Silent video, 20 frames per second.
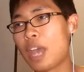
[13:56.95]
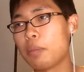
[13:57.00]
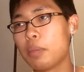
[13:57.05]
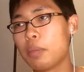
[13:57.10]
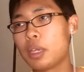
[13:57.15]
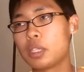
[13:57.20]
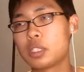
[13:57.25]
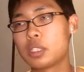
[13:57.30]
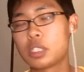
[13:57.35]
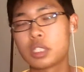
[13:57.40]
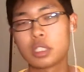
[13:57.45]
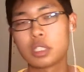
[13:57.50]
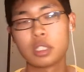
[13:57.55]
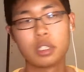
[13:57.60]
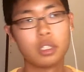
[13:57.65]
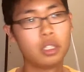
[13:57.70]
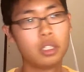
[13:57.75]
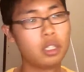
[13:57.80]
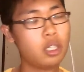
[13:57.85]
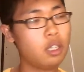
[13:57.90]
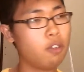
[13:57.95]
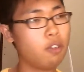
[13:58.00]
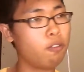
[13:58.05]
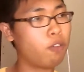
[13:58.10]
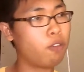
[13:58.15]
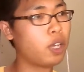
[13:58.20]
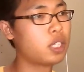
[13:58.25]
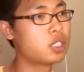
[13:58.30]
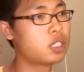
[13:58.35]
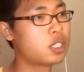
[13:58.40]
Batman's
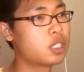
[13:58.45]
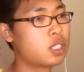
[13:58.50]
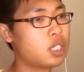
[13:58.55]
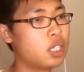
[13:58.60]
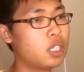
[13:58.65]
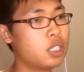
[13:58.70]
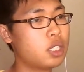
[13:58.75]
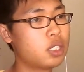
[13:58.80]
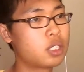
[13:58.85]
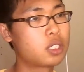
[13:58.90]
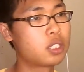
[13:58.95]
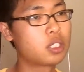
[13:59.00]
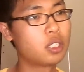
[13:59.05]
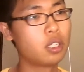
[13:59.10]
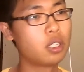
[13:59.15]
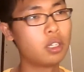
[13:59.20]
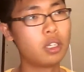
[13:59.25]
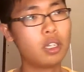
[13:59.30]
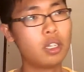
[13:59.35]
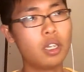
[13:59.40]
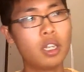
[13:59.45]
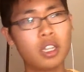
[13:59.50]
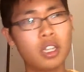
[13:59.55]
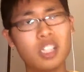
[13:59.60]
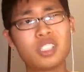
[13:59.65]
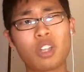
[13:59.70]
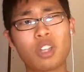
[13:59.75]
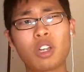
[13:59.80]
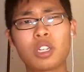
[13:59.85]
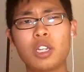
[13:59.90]
fight scenes
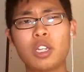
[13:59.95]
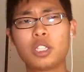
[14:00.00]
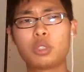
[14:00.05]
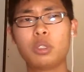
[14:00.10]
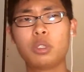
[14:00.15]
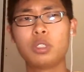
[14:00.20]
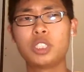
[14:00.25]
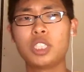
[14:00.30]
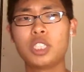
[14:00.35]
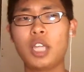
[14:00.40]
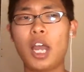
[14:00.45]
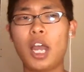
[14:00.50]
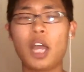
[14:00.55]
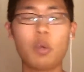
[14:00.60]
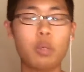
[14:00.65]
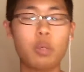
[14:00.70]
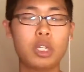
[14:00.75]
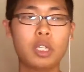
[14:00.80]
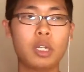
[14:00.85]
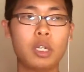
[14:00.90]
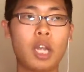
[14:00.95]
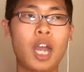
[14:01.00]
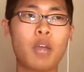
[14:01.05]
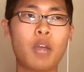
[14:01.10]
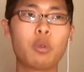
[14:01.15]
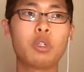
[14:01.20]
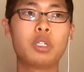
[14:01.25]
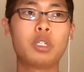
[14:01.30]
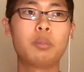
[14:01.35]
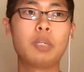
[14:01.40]
in the Dark Knight trilogy, I would
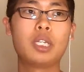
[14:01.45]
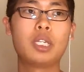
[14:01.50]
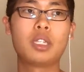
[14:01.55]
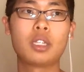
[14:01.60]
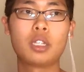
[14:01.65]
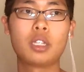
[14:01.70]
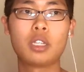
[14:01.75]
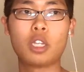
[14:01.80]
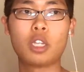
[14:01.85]
admit